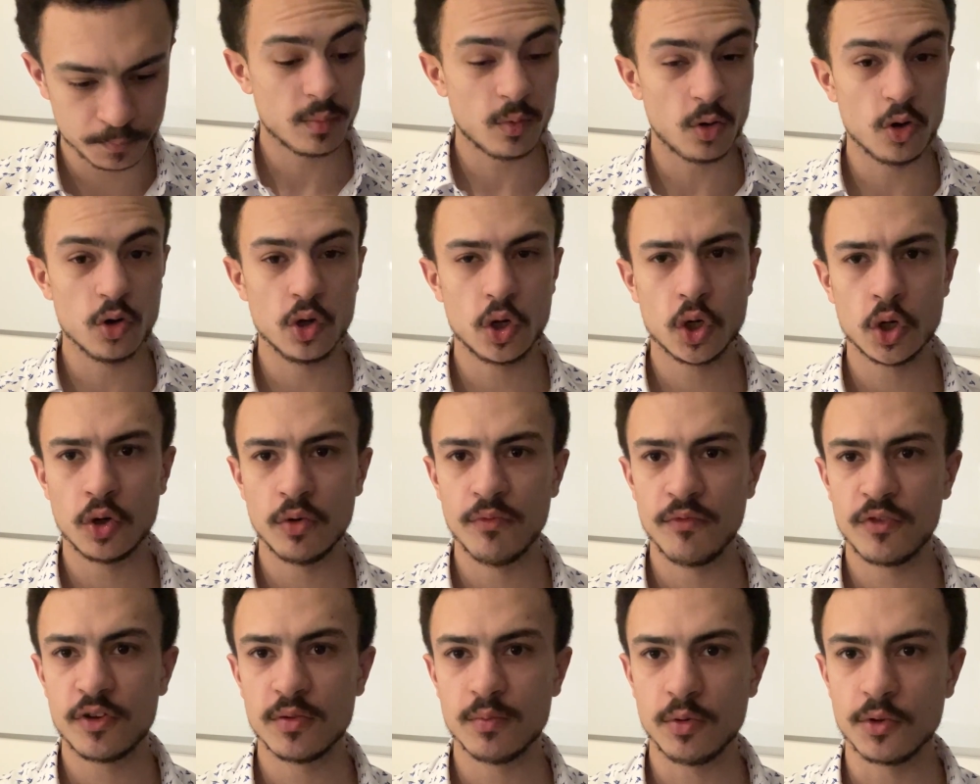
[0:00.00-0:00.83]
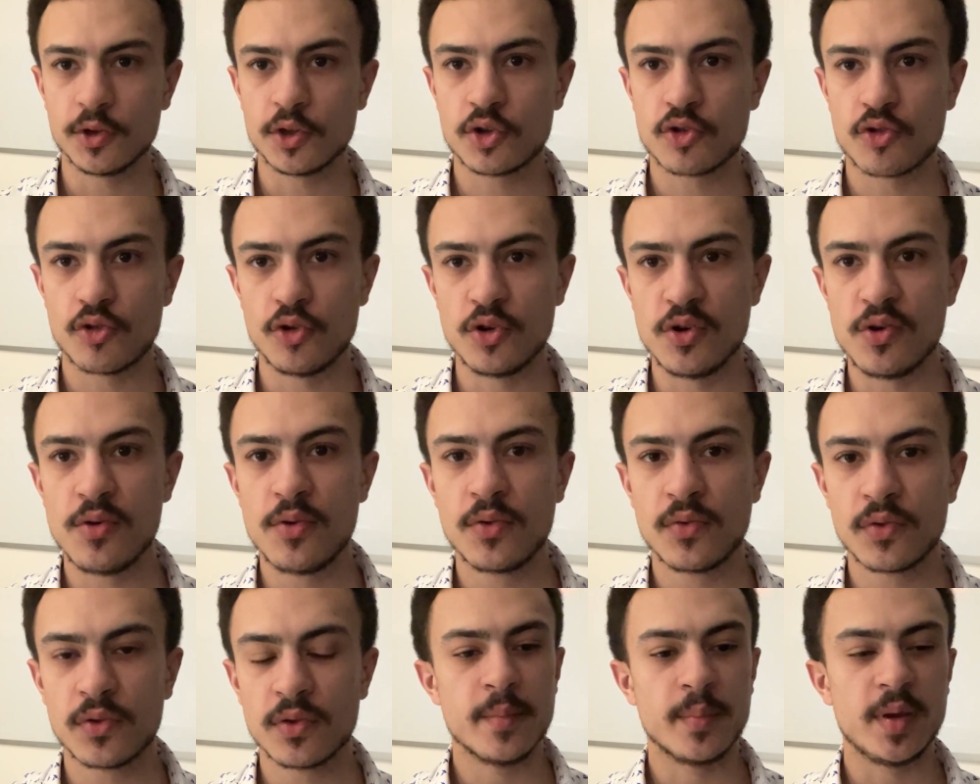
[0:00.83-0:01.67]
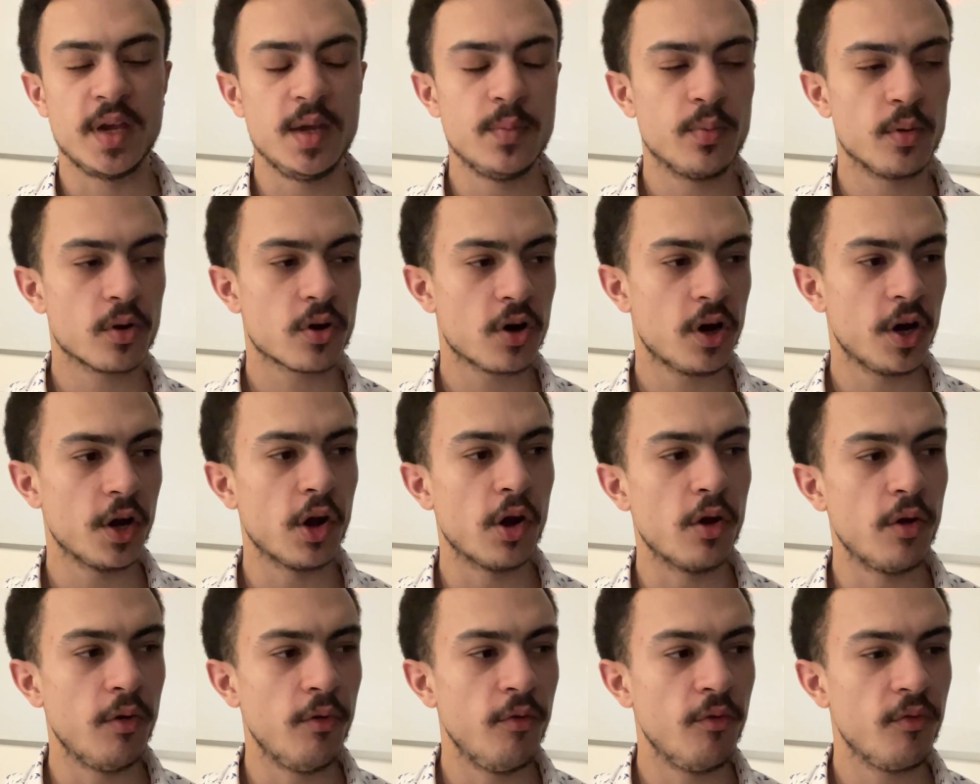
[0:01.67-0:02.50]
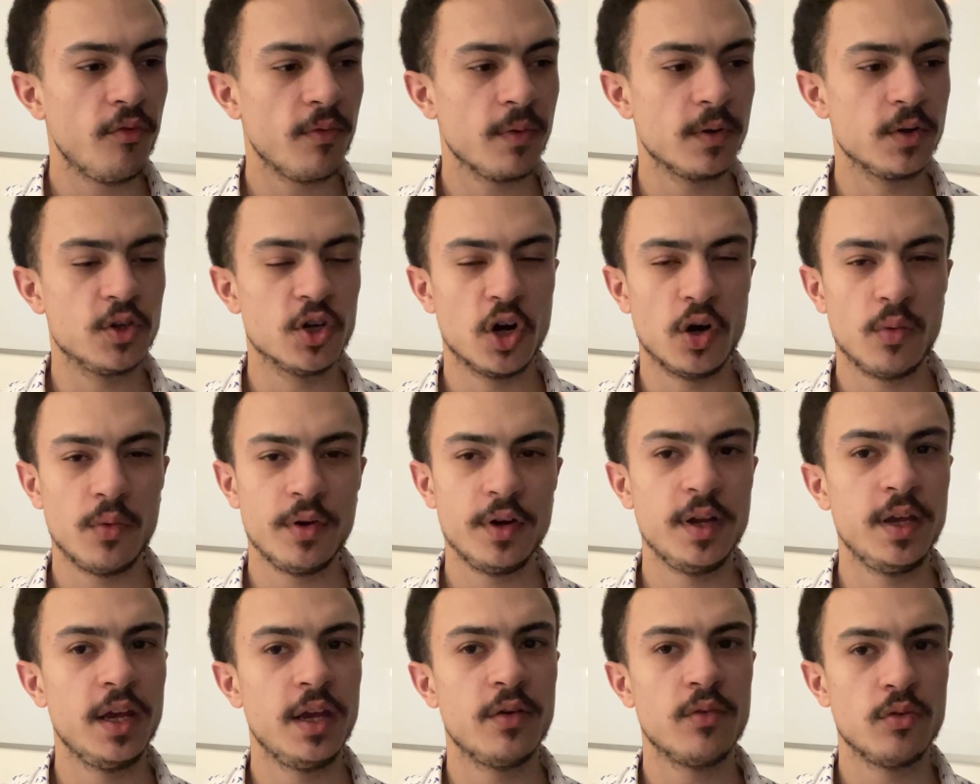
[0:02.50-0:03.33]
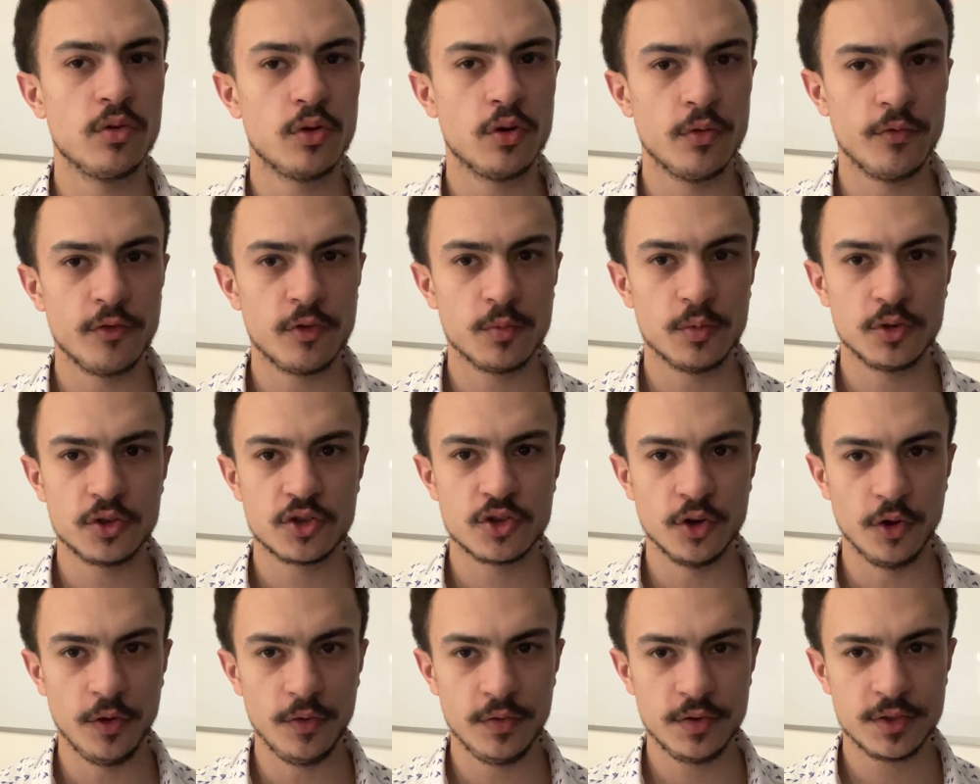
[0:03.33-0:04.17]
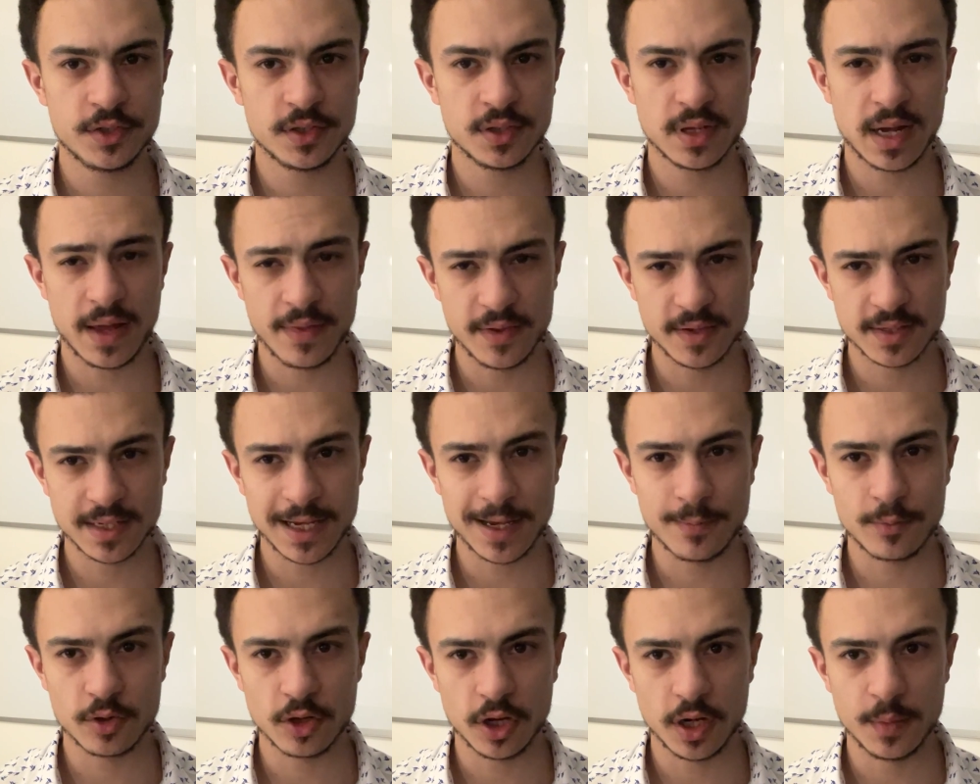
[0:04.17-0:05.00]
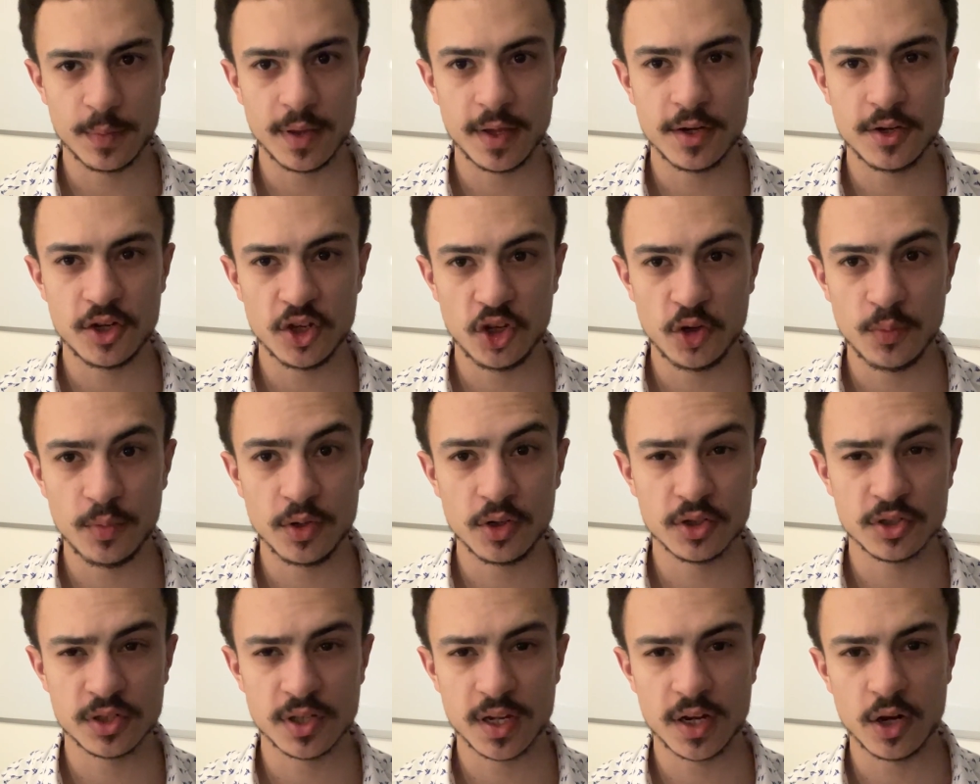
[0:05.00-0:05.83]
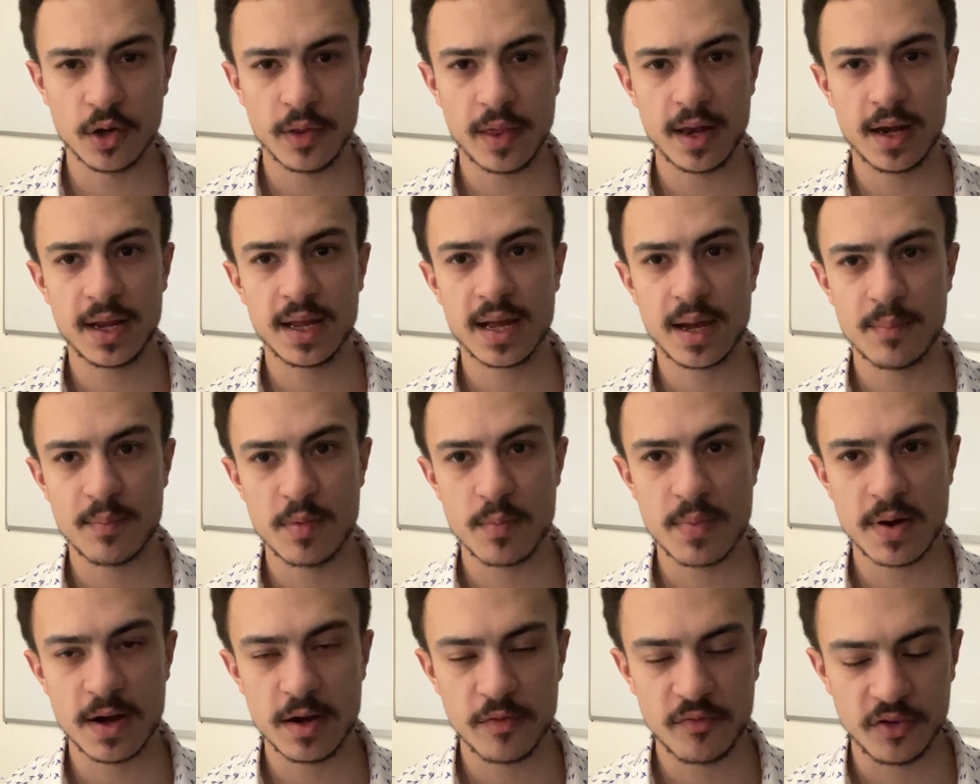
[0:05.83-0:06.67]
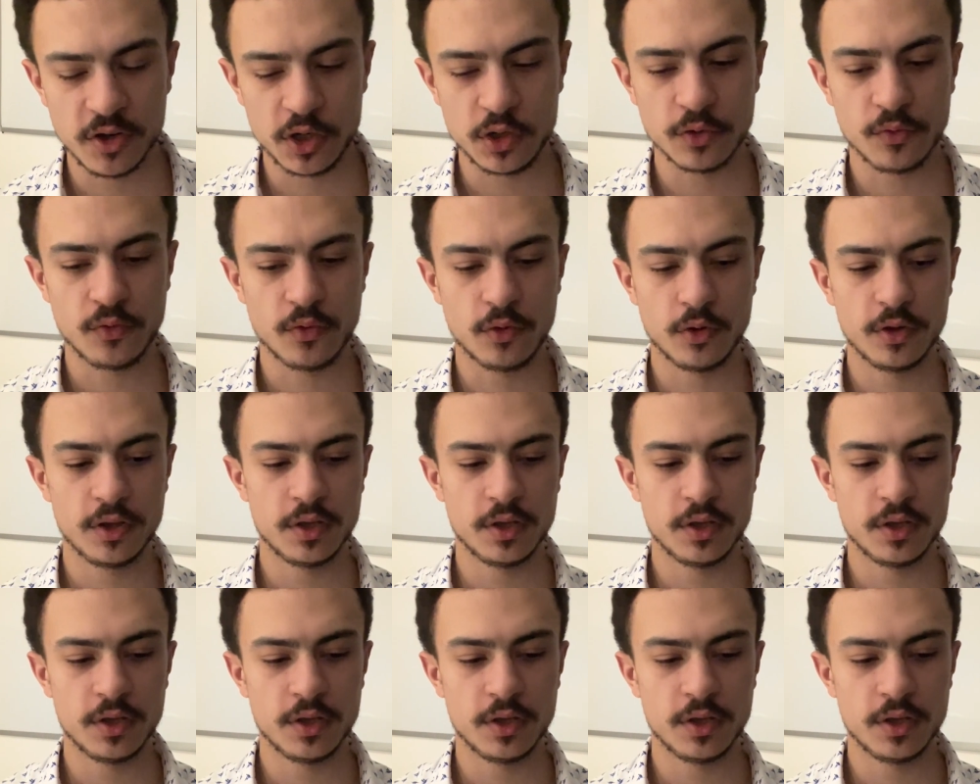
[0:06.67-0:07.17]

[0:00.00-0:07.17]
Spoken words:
Uncomfortable truth. People kind of don't want to hear uncomfortable truths. At the same time, they do, because they know that it can be beneficial for